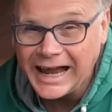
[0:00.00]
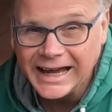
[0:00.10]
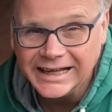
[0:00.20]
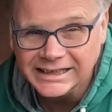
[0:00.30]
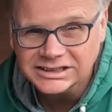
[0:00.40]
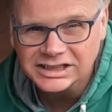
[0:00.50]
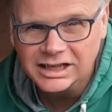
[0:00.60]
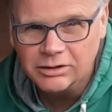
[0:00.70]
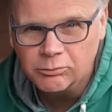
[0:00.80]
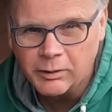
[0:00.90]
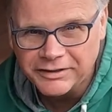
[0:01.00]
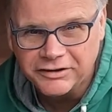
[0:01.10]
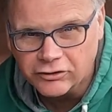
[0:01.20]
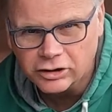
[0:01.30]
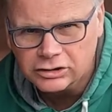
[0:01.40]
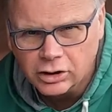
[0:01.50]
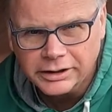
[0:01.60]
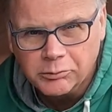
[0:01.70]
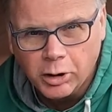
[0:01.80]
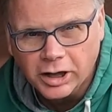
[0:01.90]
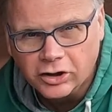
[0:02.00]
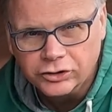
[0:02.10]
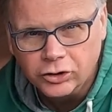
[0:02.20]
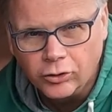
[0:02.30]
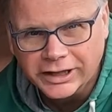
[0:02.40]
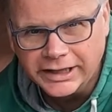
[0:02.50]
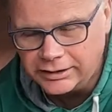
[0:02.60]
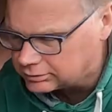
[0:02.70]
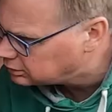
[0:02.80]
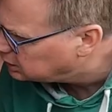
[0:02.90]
is whether you've got to do any work on your keel.